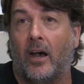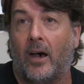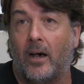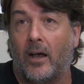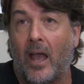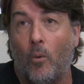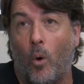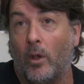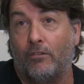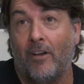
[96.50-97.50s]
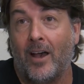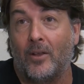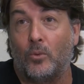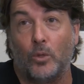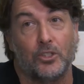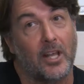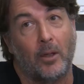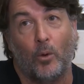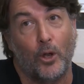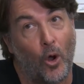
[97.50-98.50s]
Uh, and what we found was
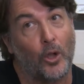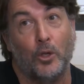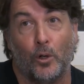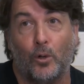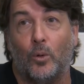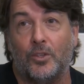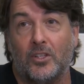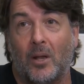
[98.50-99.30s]
they were not unicorns.